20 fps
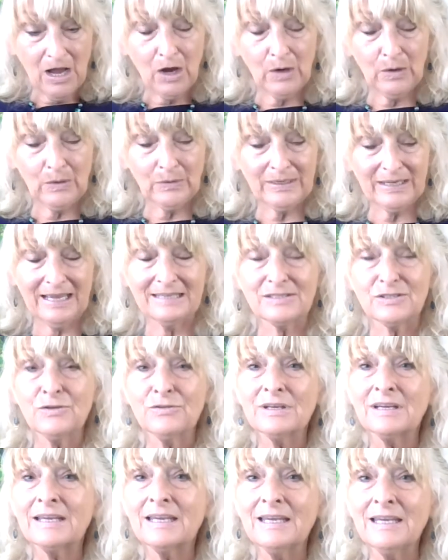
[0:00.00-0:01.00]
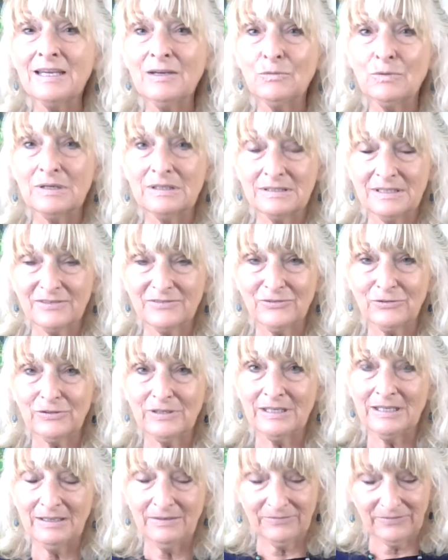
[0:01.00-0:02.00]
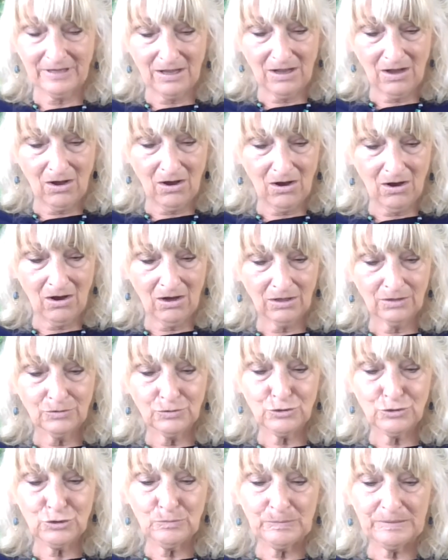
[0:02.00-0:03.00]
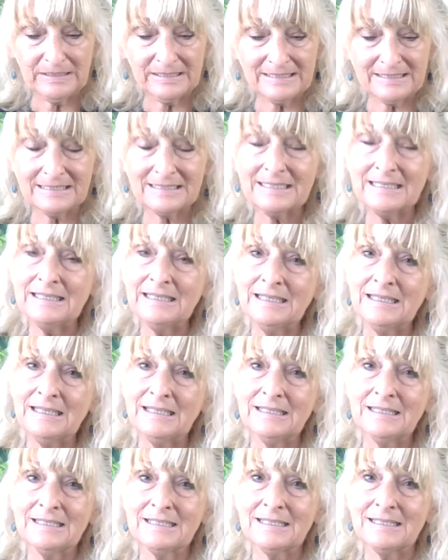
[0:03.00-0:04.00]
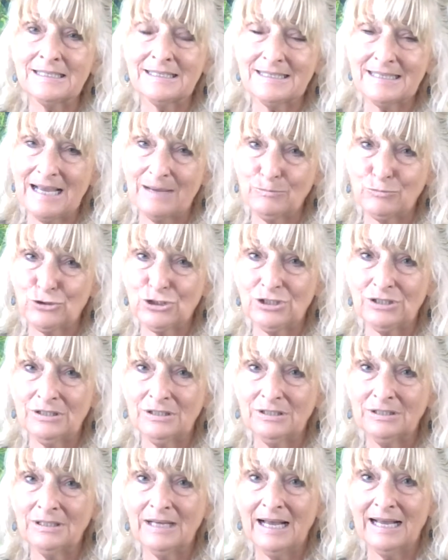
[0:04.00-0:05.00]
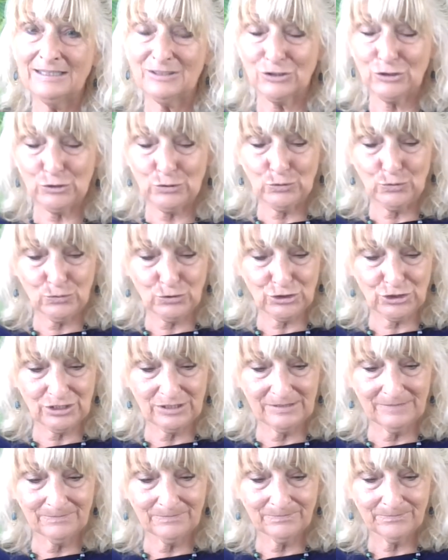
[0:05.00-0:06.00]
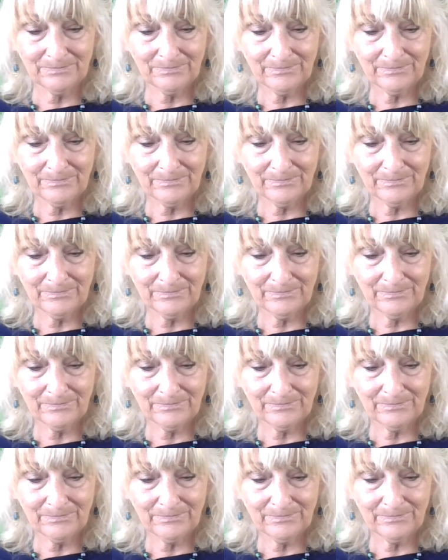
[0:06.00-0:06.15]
Okay, so the key words for Eva are duplicity, deception, and caution.